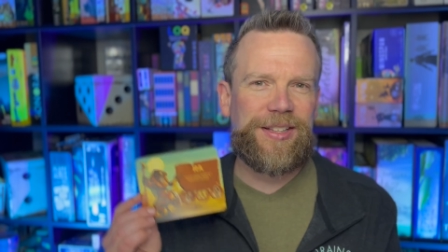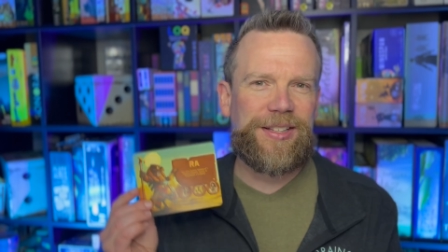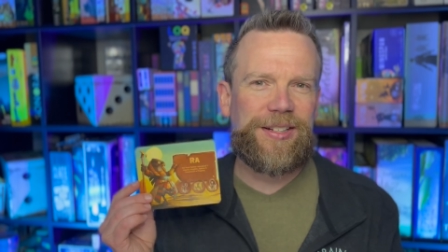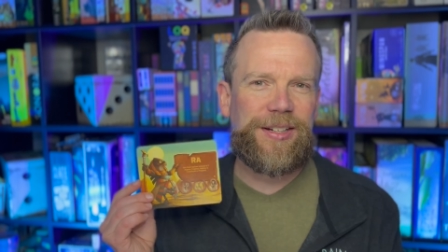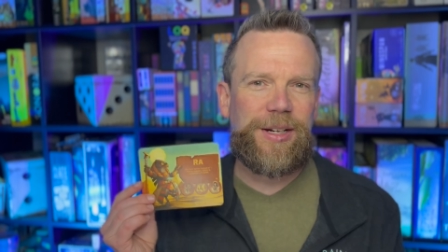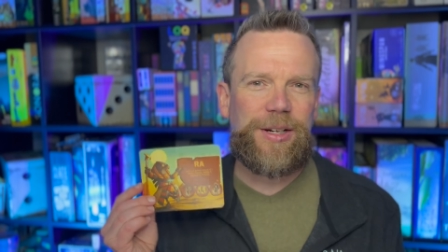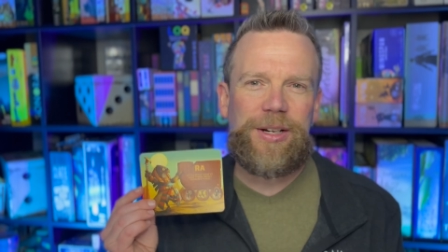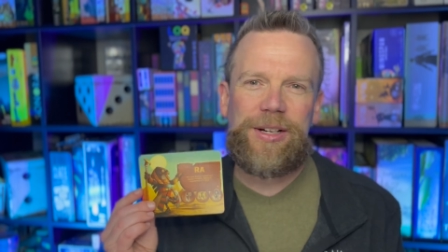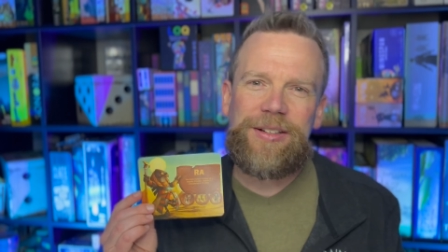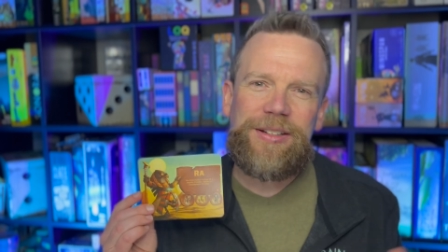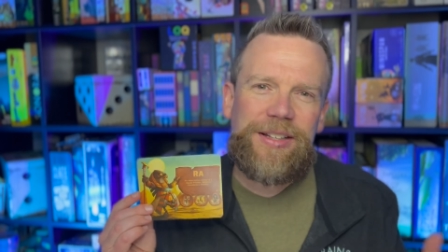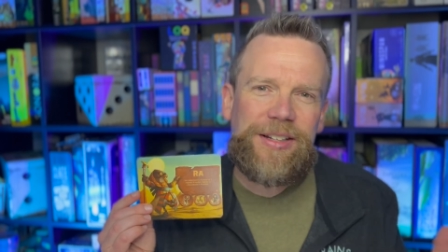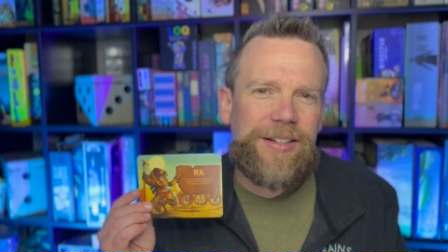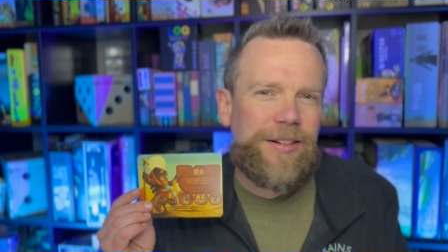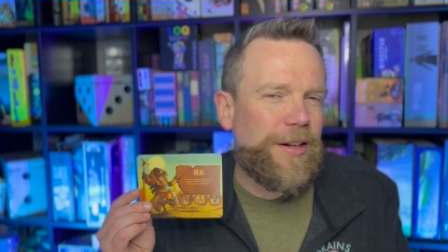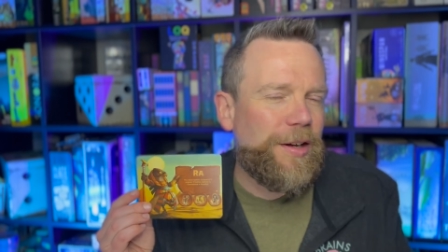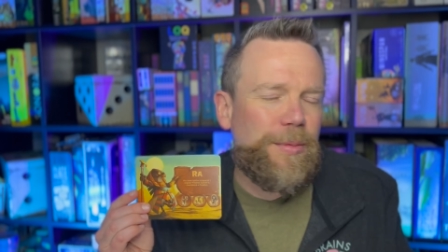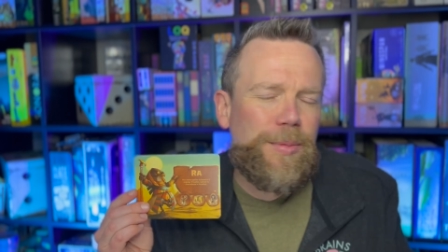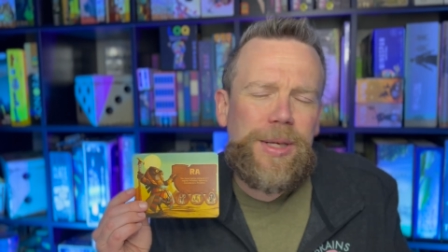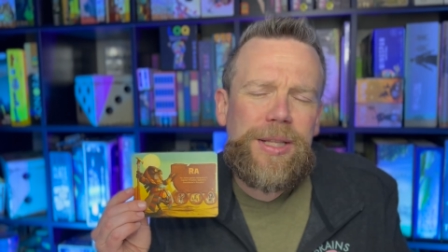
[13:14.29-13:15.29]

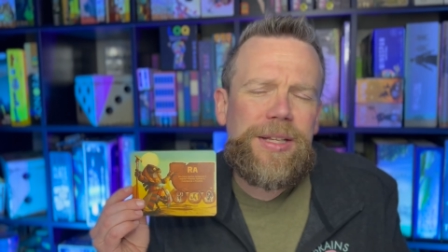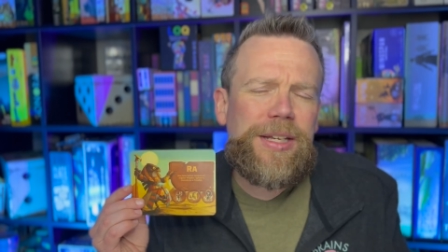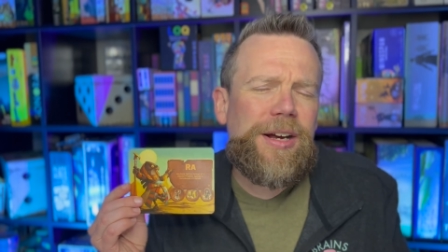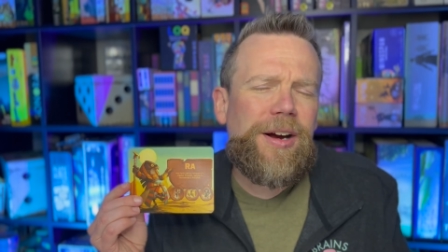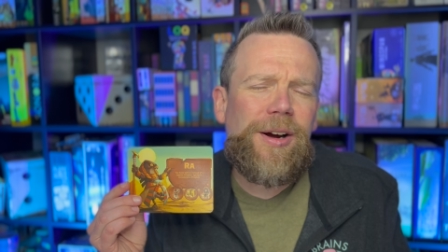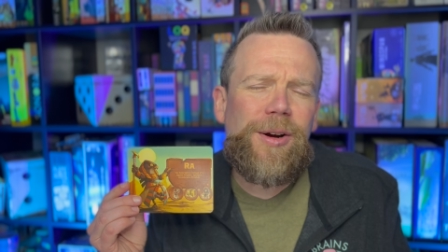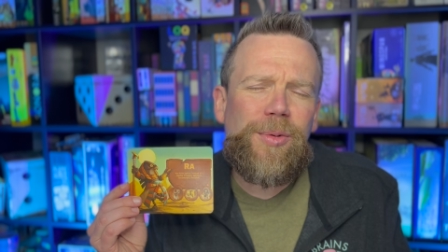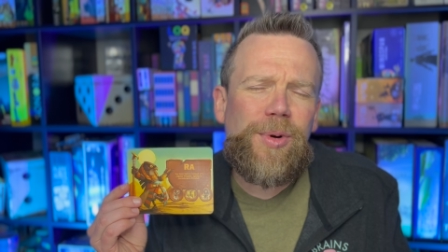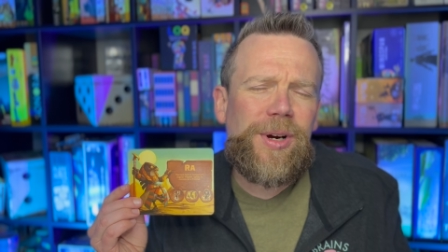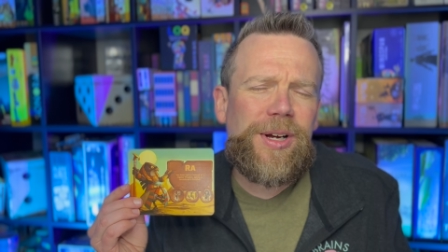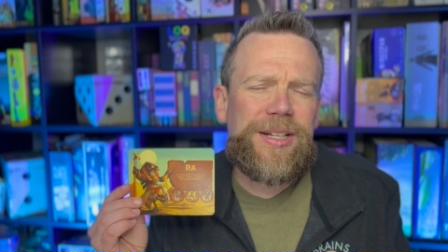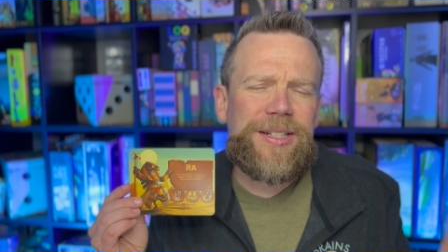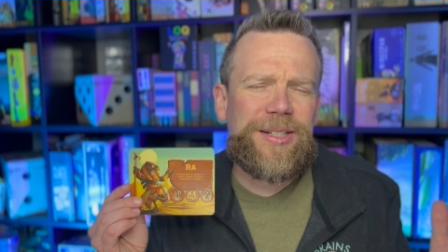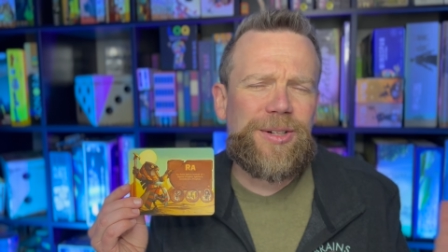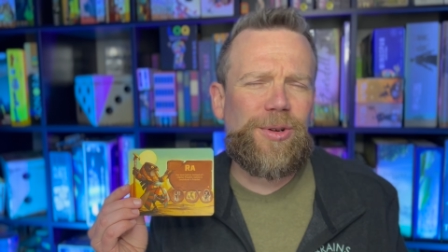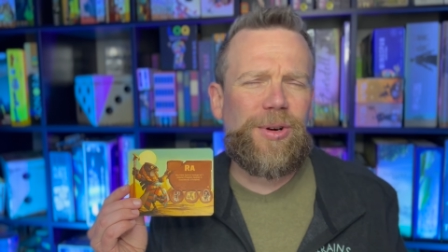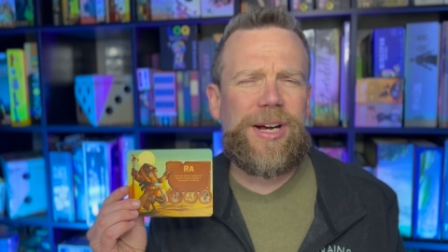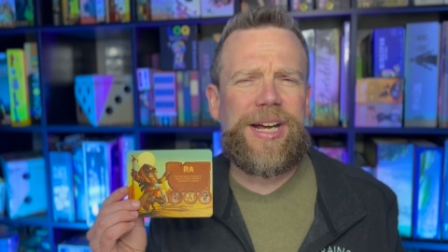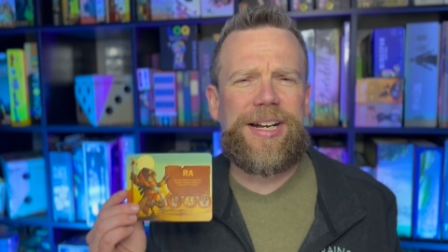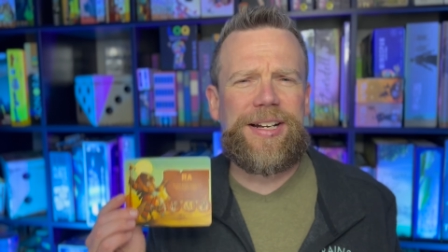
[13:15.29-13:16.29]
the artwork is
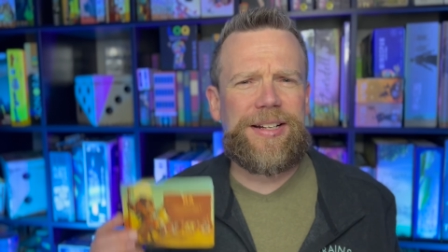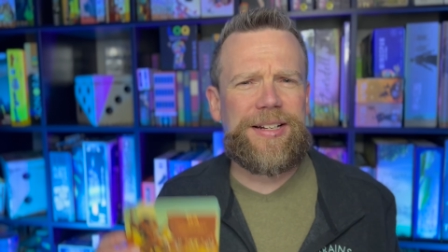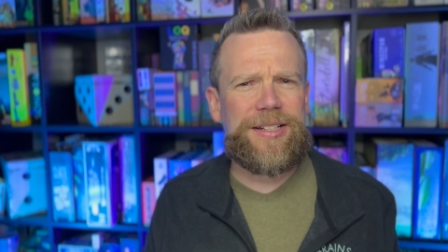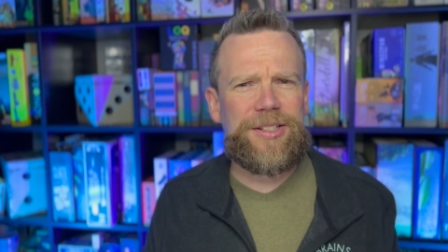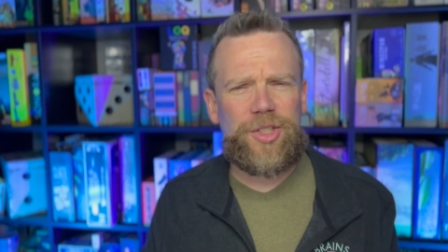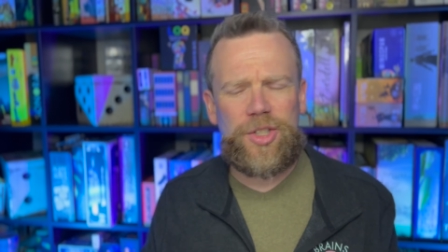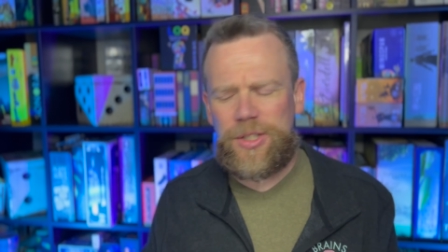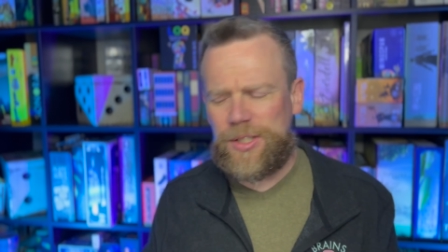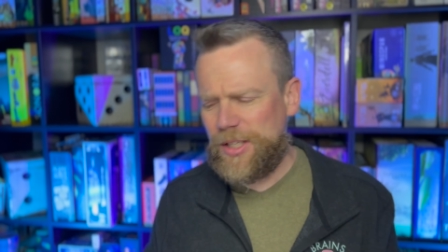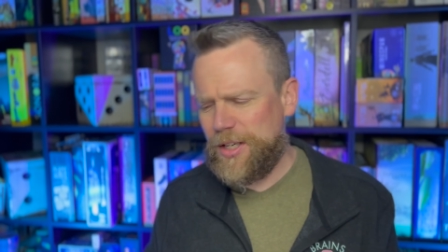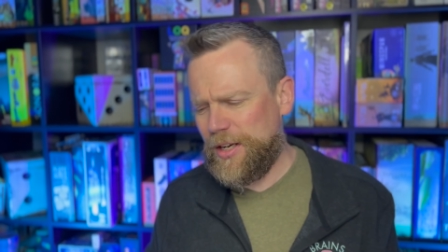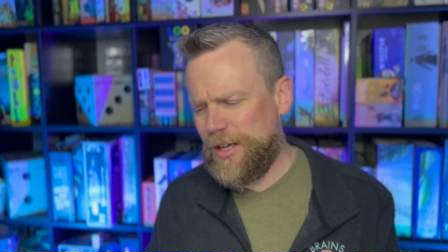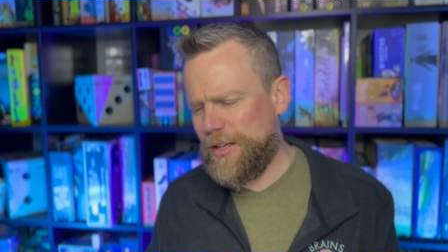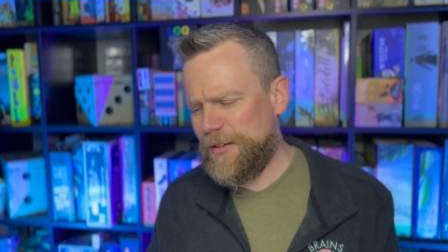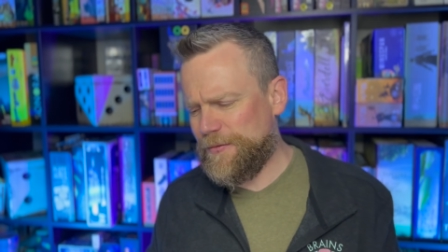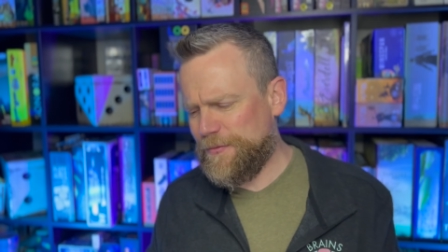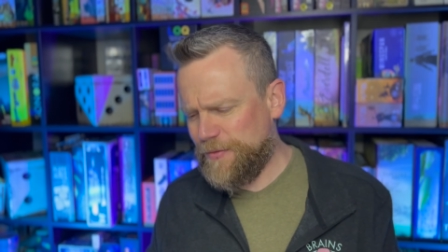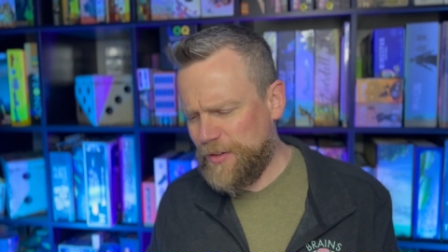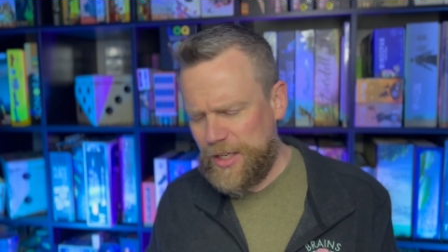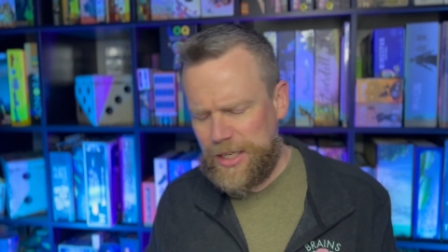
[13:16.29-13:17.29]
great, and it's just kind of
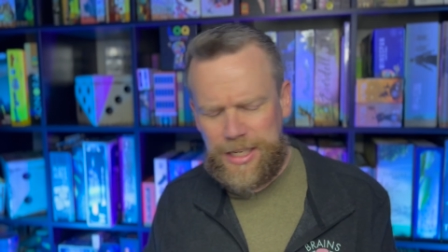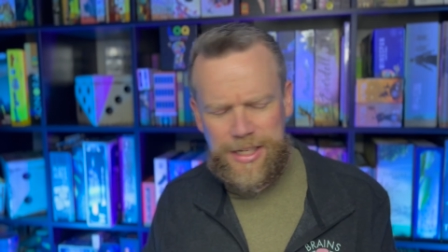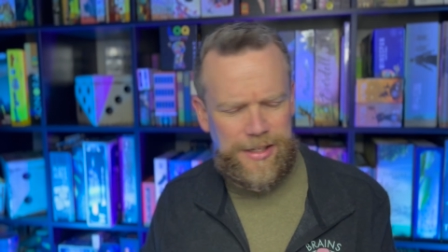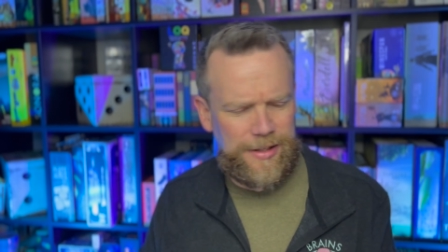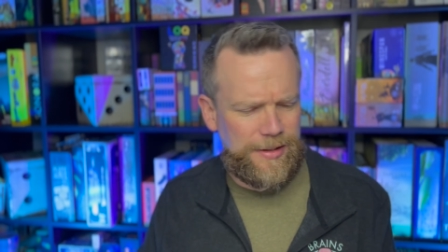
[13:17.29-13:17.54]
funny.